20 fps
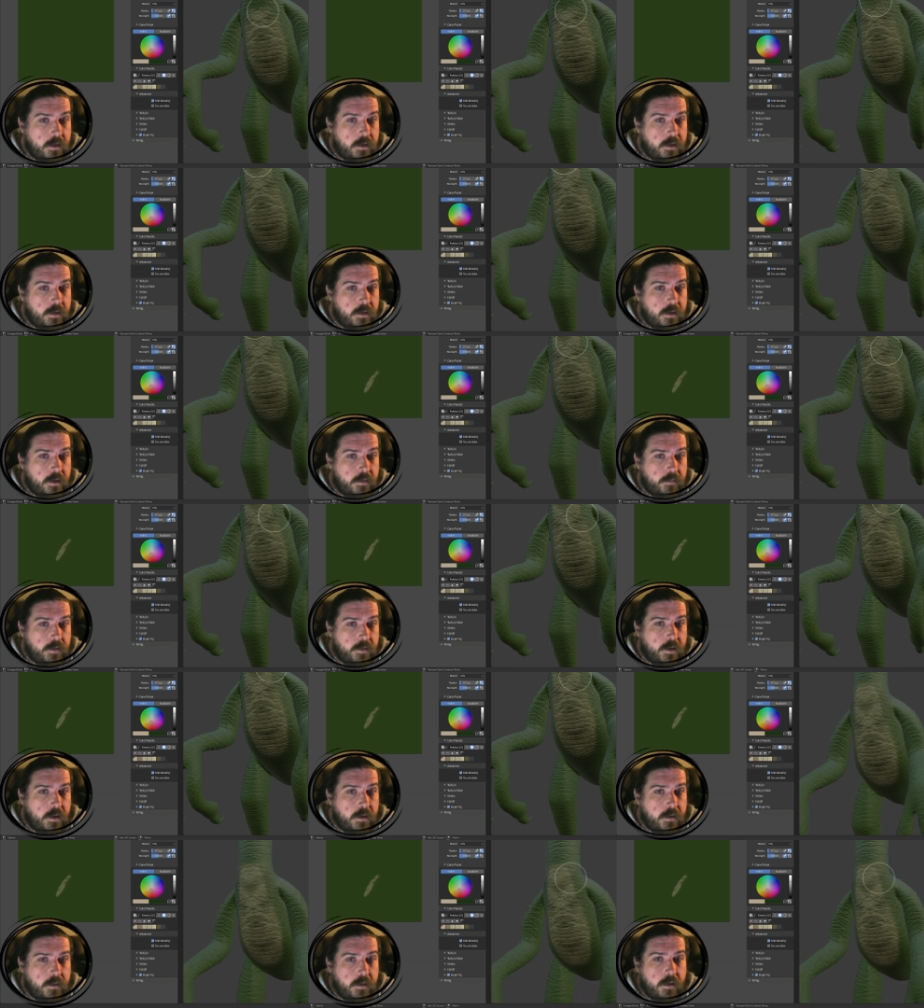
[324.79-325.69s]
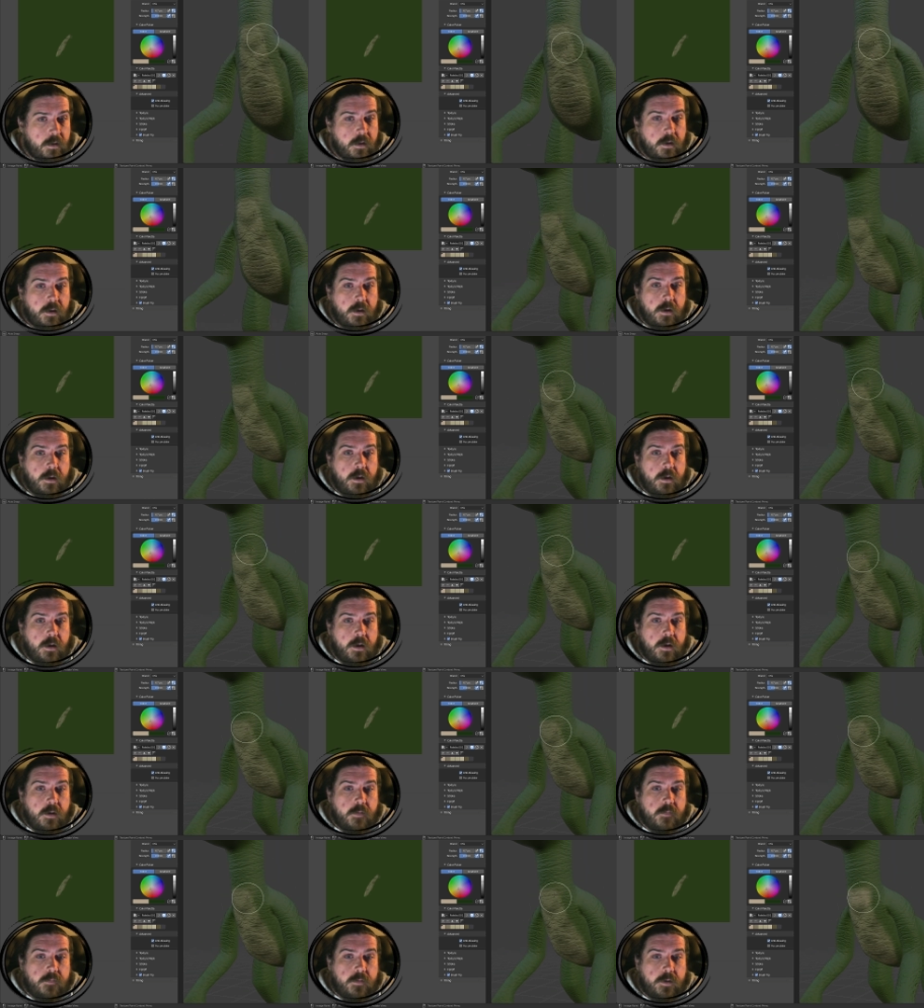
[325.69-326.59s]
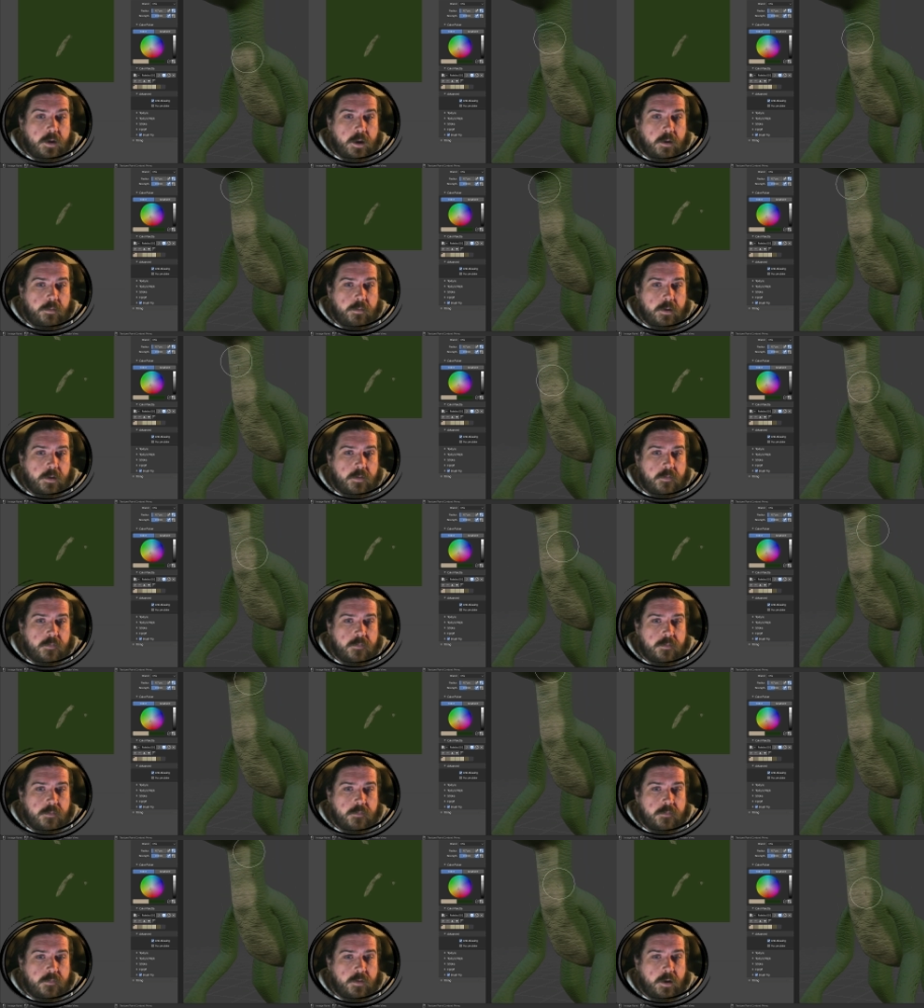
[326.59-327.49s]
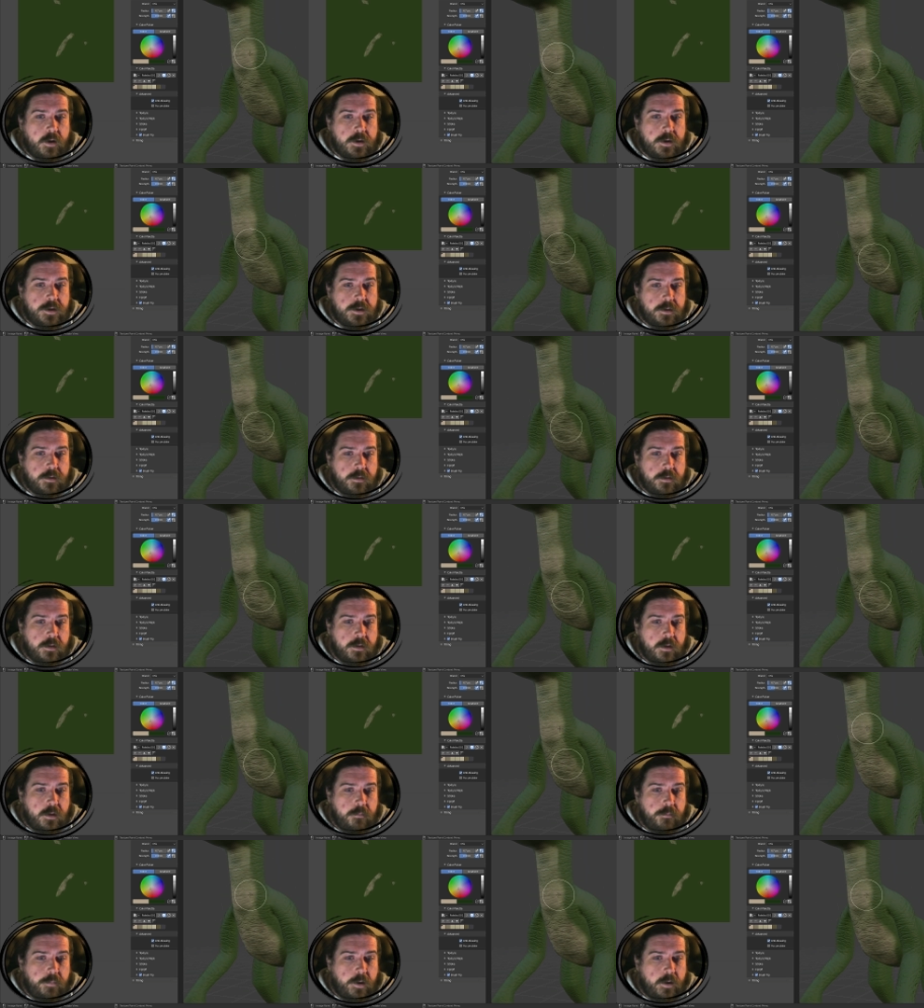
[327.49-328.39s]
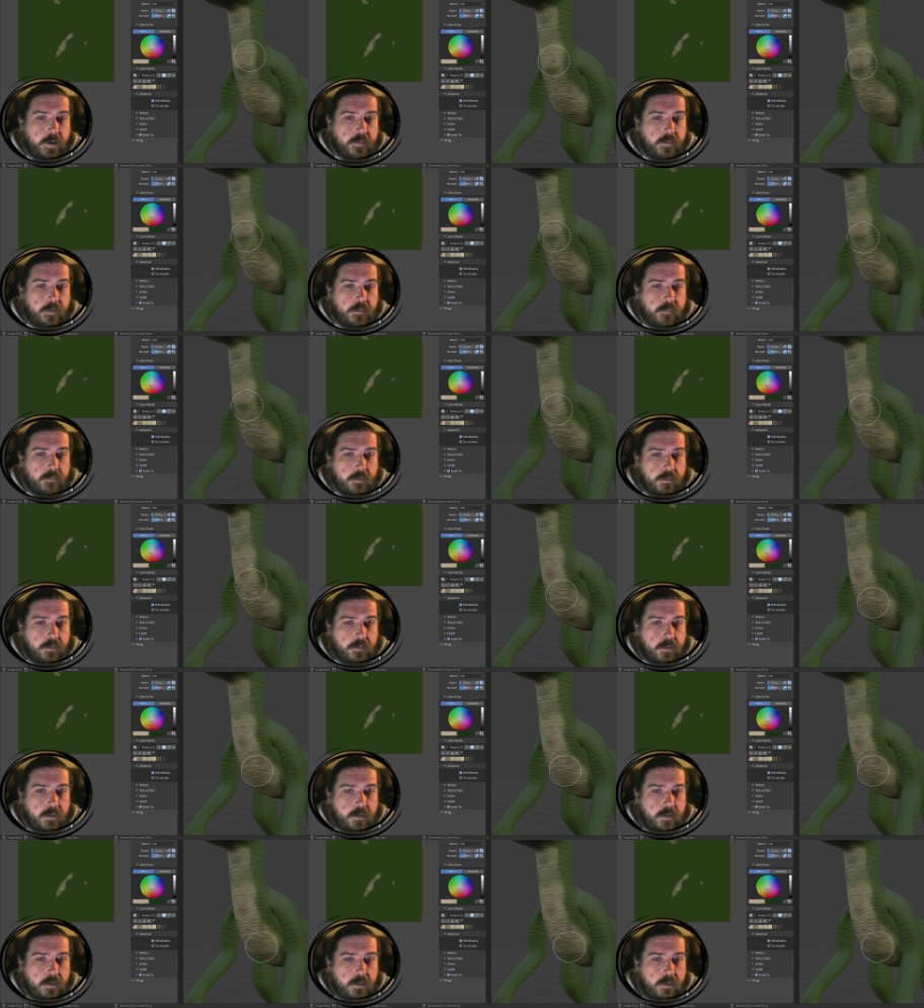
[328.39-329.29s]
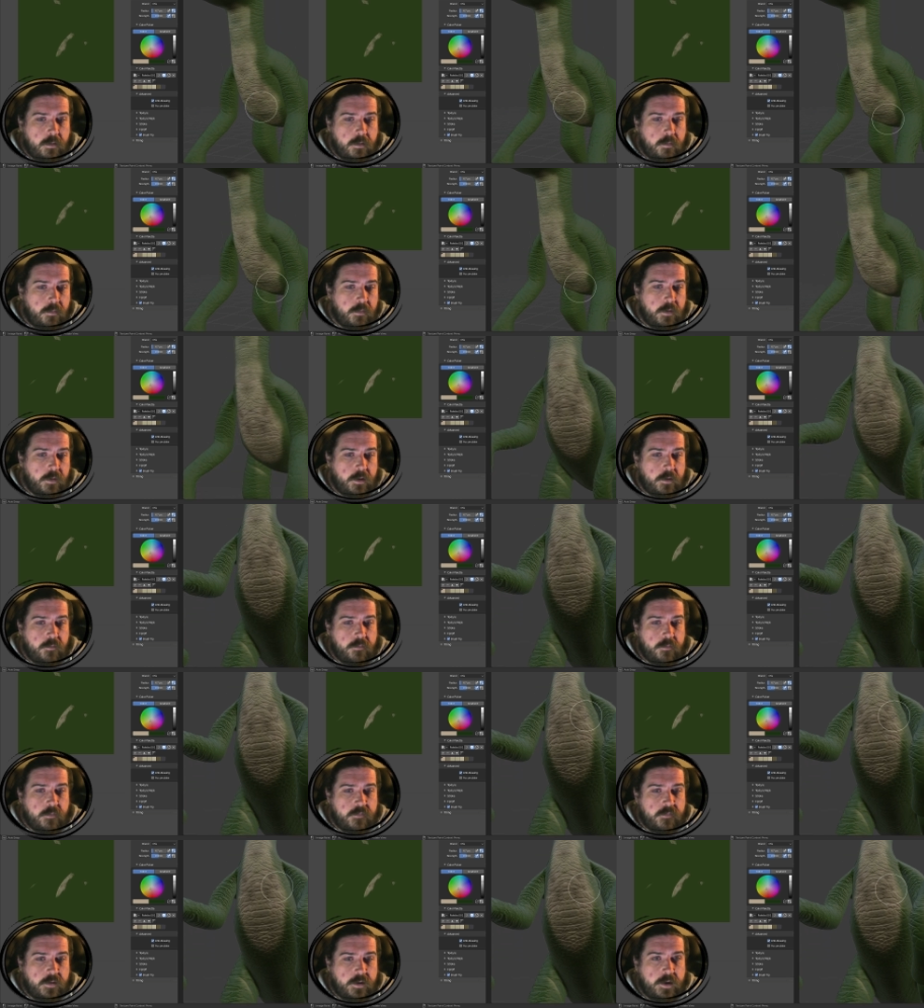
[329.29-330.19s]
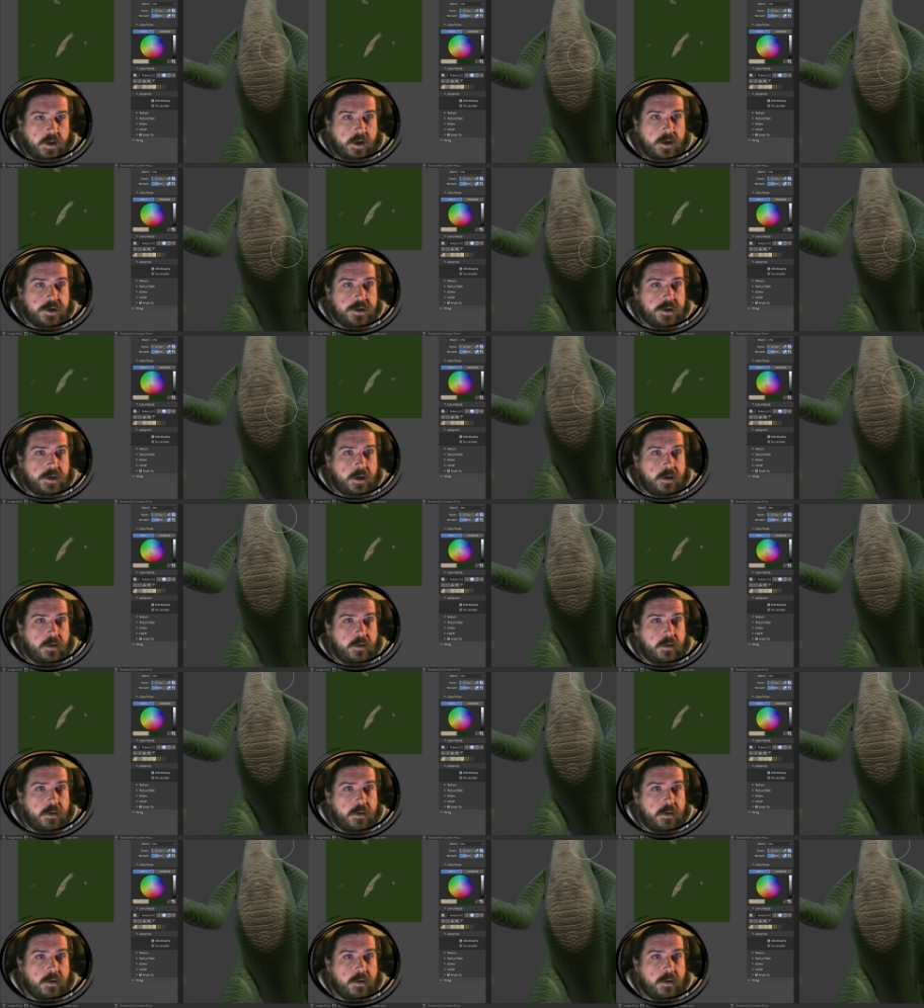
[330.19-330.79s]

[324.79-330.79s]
There we go. And so now we can sort of start to paint things on with an interesting texture.